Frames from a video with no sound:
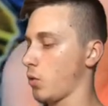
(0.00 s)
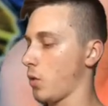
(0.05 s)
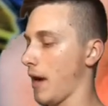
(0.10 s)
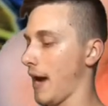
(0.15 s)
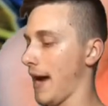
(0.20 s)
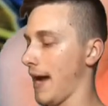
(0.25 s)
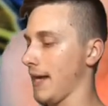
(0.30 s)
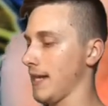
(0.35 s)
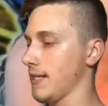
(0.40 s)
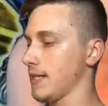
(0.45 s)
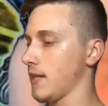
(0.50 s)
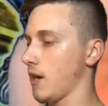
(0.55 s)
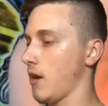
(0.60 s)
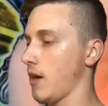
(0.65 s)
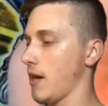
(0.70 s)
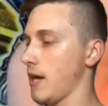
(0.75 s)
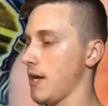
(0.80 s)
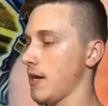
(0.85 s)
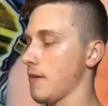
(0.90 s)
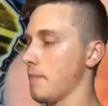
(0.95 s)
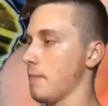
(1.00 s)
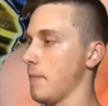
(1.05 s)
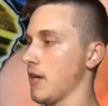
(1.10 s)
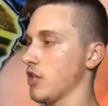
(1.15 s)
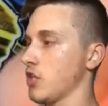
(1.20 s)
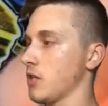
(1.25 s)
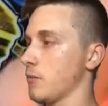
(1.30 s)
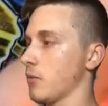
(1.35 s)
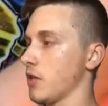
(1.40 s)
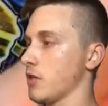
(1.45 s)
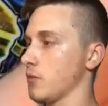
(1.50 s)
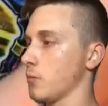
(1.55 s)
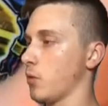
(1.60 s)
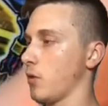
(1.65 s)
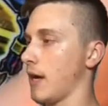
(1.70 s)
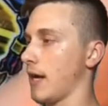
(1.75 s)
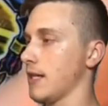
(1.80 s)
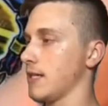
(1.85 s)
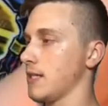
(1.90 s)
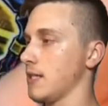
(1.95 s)
Anti-Magic Prism, or
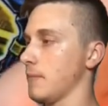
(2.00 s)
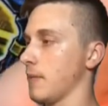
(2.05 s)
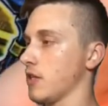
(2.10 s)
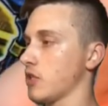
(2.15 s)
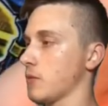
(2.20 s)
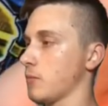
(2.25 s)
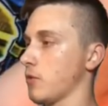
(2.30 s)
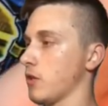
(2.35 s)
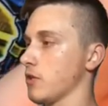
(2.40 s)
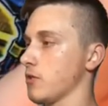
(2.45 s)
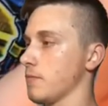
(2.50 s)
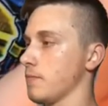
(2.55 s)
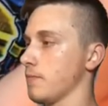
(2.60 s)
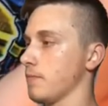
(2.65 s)
Anti-Magic Prism.